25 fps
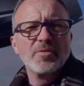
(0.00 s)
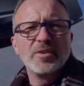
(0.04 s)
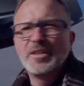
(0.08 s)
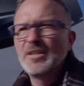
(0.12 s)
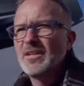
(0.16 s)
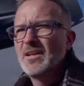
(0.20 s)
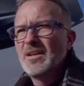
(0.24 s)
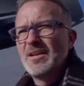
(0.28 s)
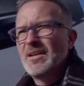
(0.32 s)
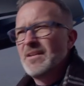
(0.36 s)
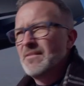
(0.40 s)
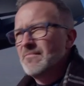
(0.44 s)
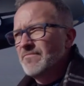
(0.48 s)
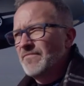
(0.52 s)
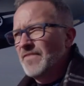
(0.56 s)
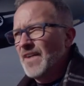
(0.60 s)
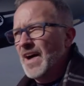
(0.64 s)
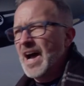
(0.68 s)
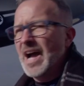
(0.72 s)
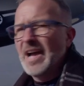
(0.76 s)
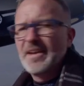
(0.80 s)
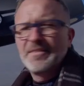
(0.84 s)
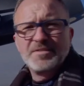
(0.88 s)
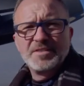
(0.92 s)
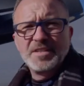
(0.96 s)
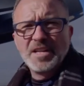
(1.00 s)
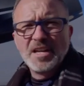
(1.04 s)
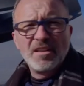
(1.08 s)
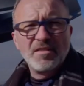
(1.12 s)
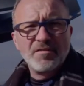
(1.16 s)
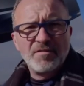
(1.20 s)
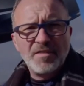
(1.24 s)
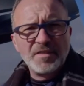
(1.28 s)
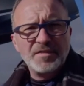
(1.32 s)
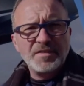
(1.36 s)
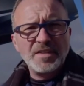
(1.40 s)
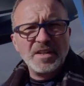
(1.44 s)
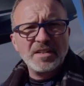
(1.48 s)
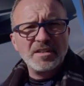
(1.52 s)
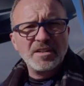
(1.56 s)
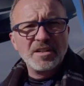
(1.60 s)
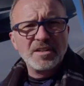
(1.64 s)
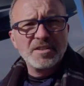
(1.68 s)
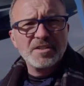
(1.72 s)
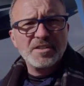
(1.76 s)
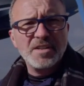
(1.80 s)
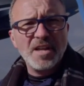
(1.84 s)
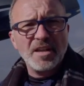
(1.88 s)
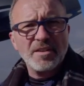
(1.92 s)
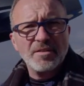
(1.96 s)
one 5, 10, 15
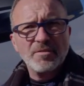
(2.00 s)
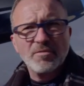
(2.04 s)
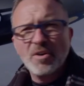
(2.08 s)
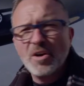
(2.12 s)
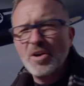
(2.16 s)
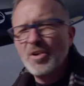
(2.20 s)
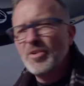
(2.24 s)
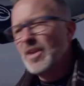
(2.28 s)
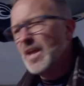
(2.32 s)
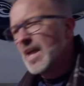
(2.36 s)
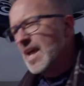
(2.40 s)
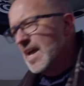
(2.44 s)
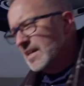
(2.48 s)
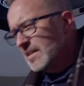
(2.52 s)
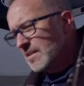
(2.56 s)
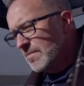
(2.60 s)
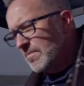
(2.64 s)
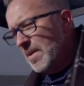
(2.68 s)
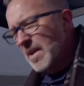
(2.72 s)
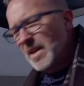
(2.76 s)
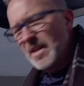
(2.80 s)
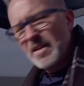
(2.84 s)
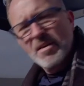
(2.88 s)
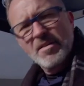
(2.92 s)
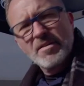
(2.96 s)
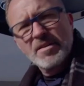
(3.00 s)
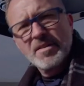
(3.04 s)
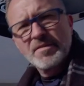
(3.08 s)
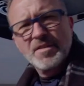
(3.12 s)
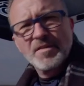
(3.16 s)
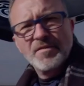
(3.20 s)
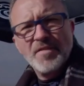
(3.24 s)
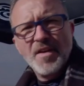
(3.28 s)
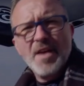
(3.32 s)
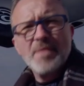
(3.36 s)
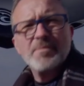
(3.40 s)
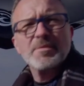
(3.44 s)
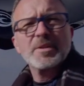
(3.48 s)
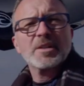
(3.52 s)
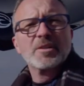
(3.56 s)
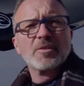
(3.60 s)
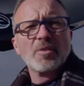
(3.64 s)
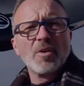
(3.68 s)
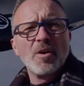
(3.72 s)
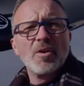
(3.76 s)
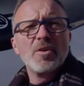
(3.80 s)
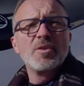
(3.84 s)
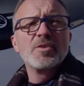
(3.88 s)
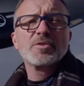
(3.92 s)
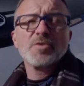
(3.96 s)
years down the road, depending on if the family
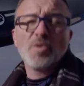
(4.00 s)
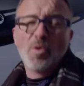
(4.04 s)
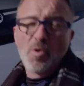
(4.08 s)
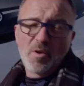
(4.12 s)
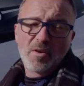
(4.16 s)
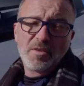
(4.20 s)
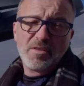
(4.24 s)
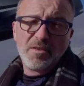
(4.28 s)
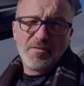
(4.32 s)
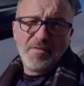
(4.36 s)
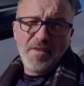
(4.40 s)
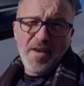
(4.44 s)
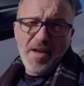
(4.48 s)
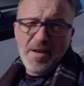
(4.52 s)
grows or if the